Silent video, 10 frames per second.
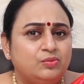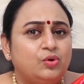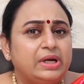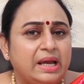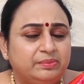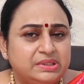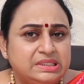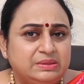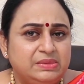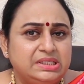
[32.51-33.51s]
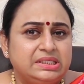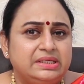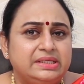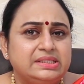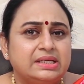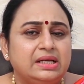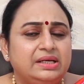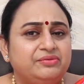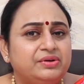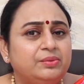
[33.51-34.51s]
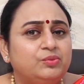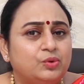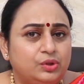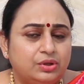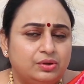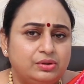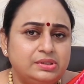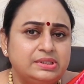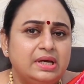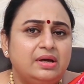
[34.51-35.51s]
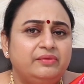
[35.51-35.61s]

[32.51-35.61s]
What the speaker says: more hyperstimulation risk, and different protocols